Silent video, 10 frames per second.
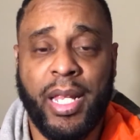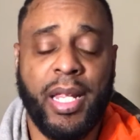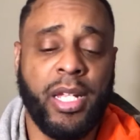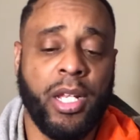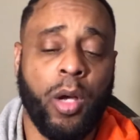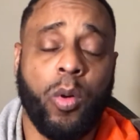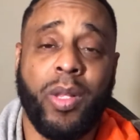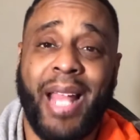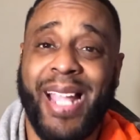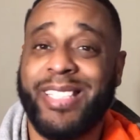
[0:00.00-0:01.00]

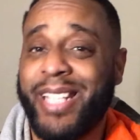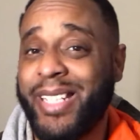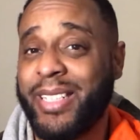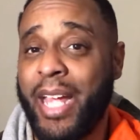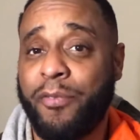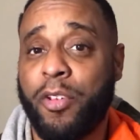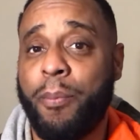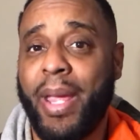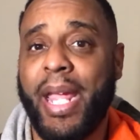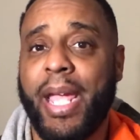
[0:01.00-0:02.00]
like chasing after a
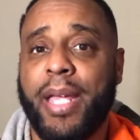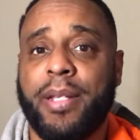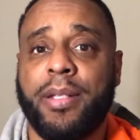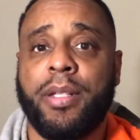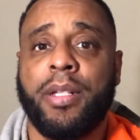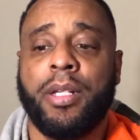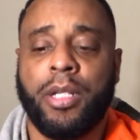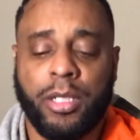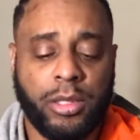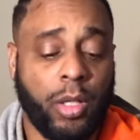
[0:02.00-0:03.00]
man.
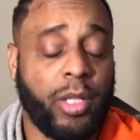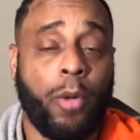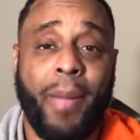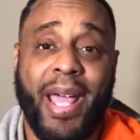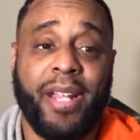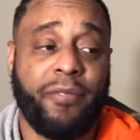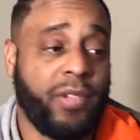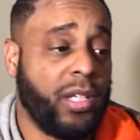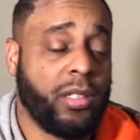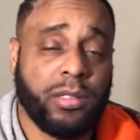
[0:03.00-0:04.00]
So it don't matter if
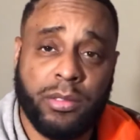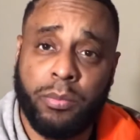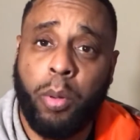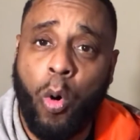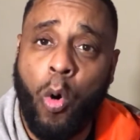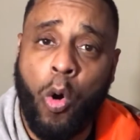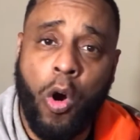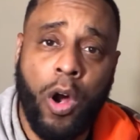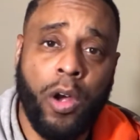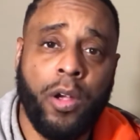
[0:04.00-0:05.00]
he
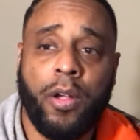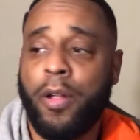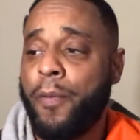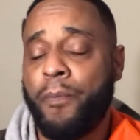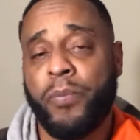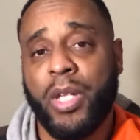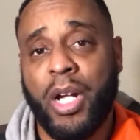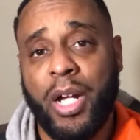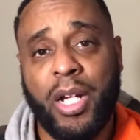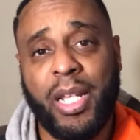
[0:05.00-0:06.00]
poor,
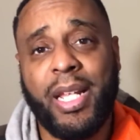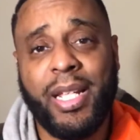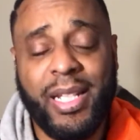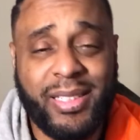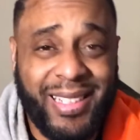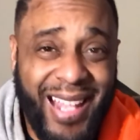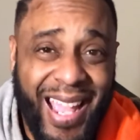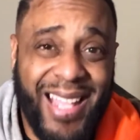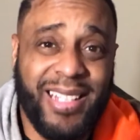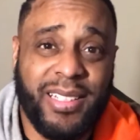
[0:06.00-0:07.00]
ugly, and this and that.
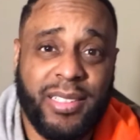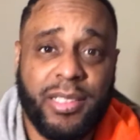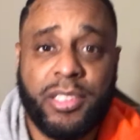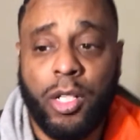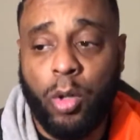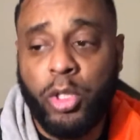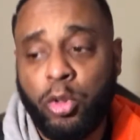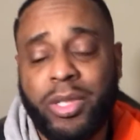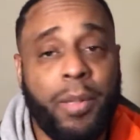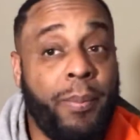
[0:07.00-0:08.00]
So
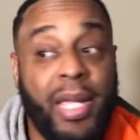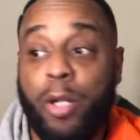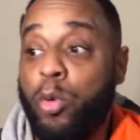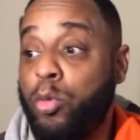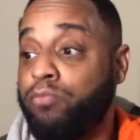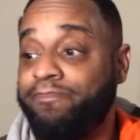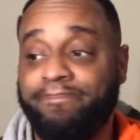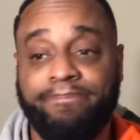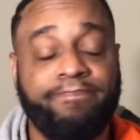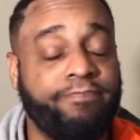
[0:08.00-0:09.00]
usually the men who
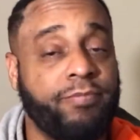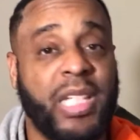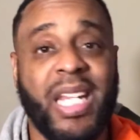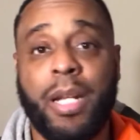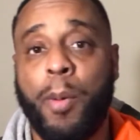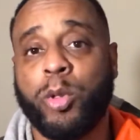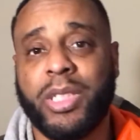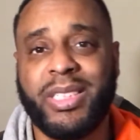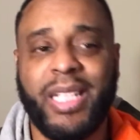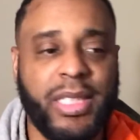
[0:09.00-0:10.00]
getting the most
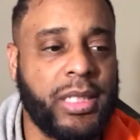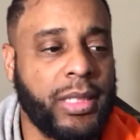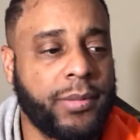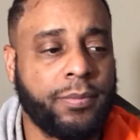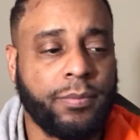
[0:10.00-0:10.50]
attention,